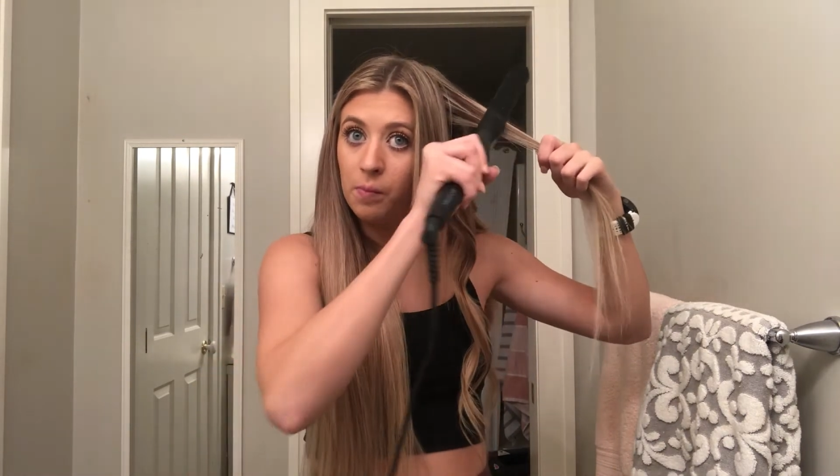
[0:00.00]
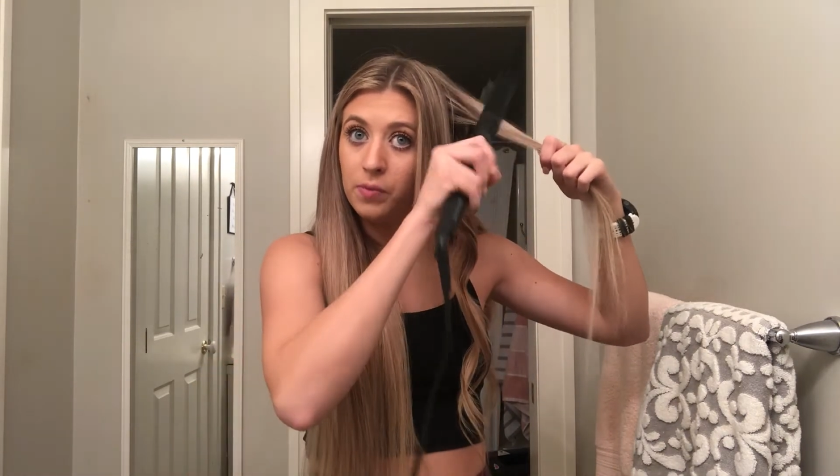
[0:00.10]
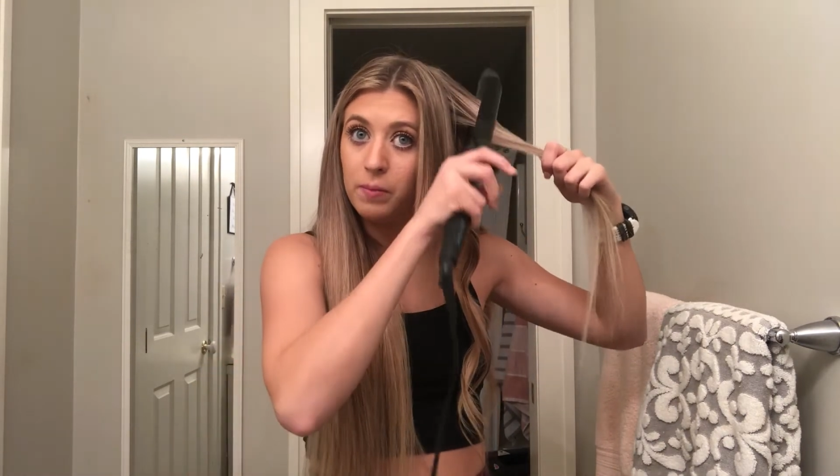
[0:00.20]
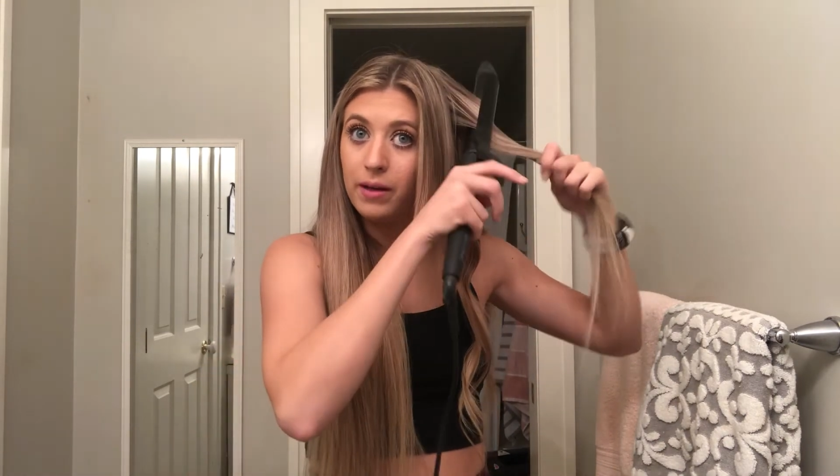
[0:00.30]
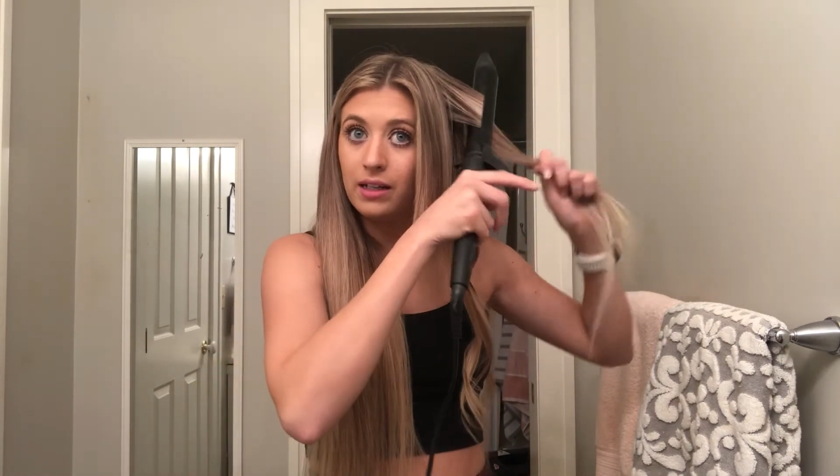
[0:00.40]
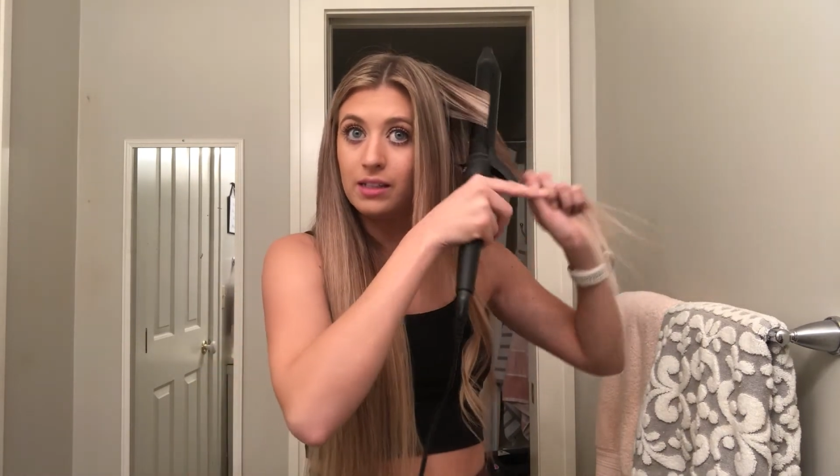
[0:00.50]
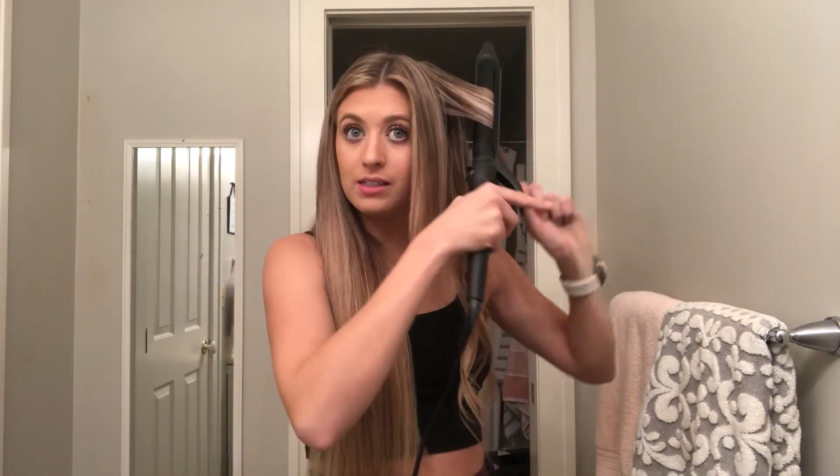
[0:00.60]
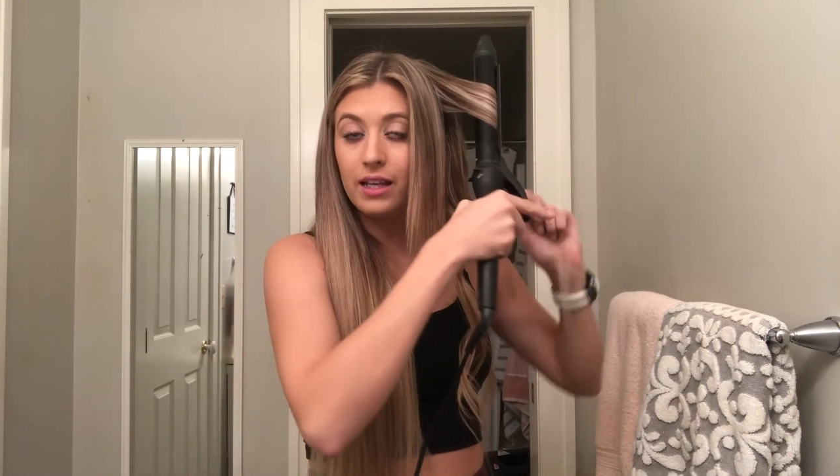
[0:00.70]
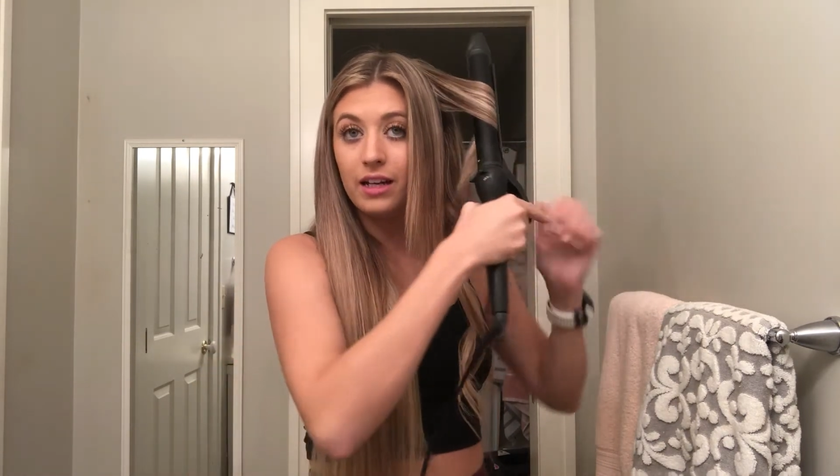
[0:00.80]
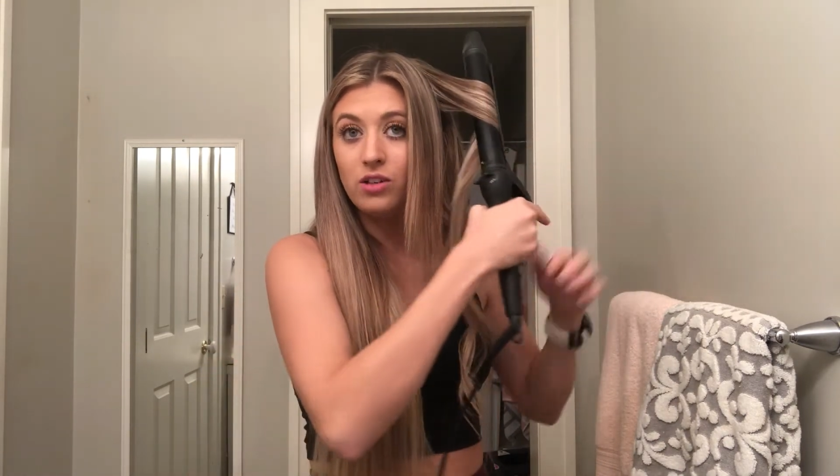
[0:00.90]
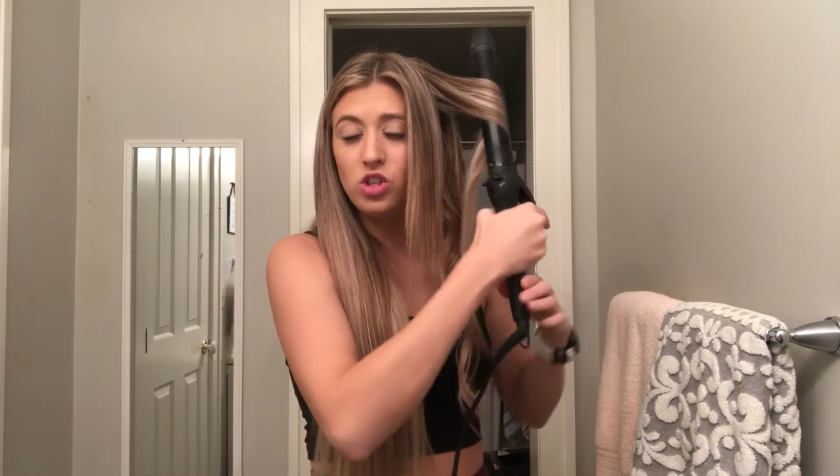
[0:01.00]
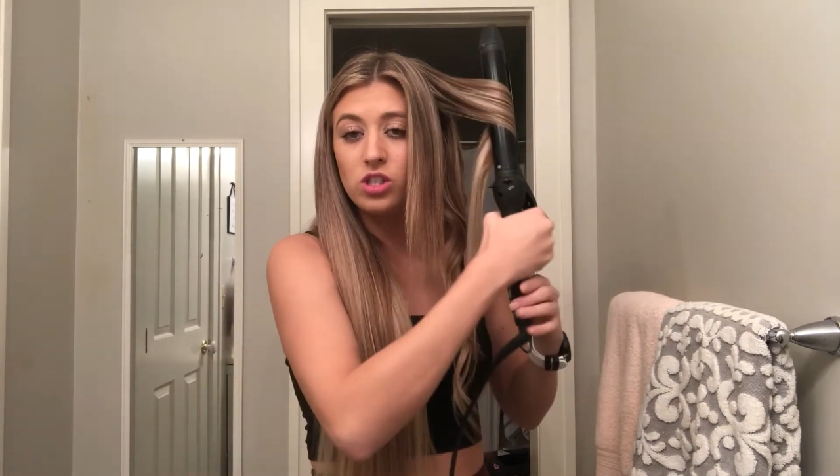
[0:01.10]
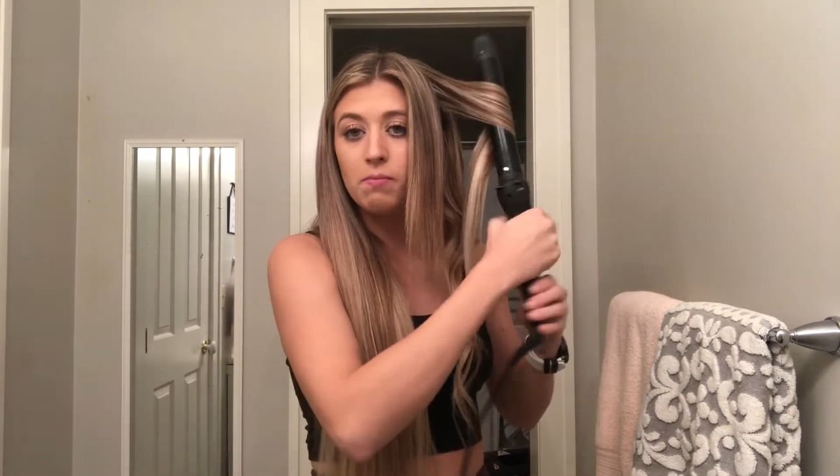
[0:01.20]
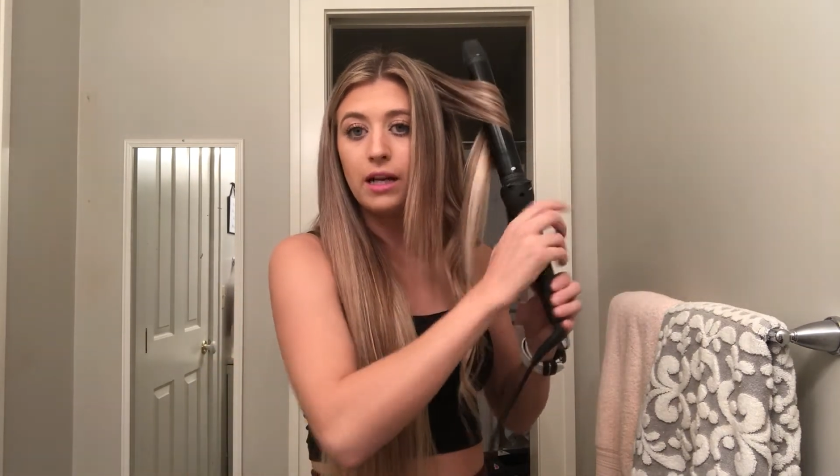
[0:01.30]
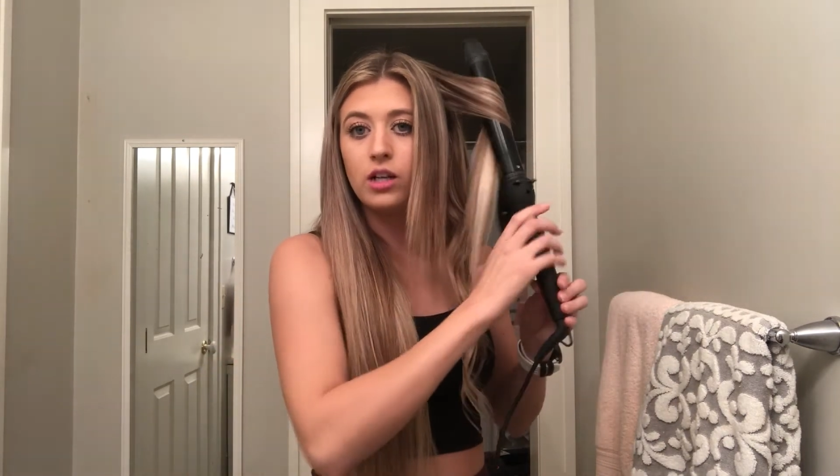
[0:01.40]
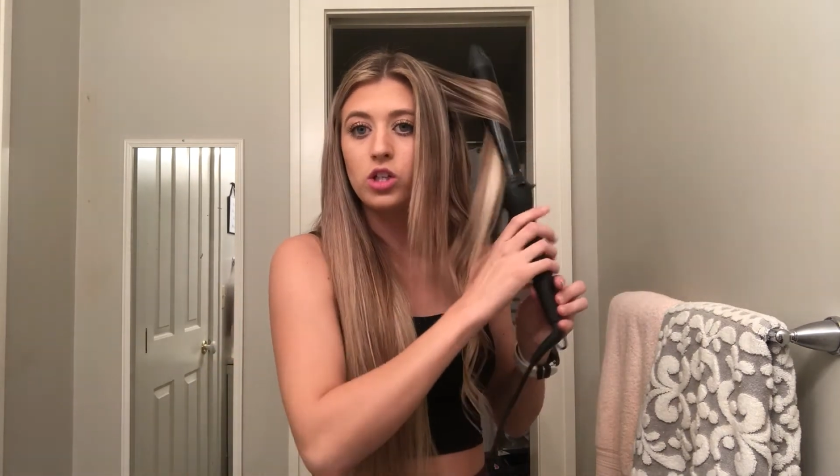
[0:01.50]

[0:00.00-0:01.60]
The biggest thing is just making